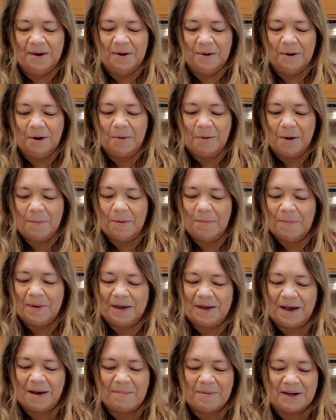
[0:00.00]
grow up and
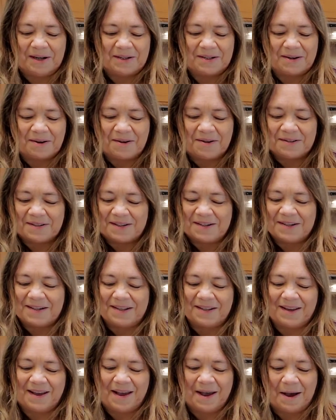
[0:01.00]
become an adult
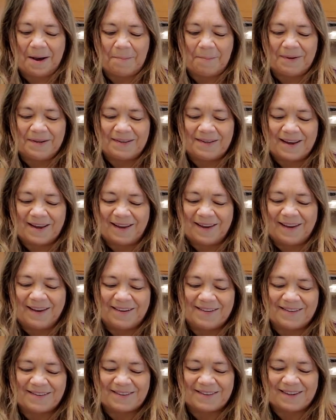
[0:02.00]
until it happens, I
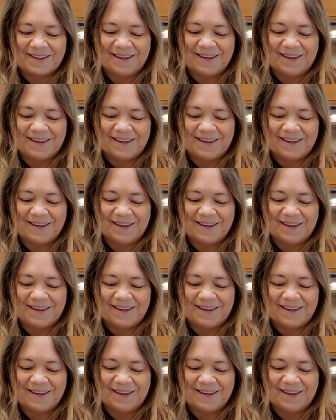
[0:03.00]
guess.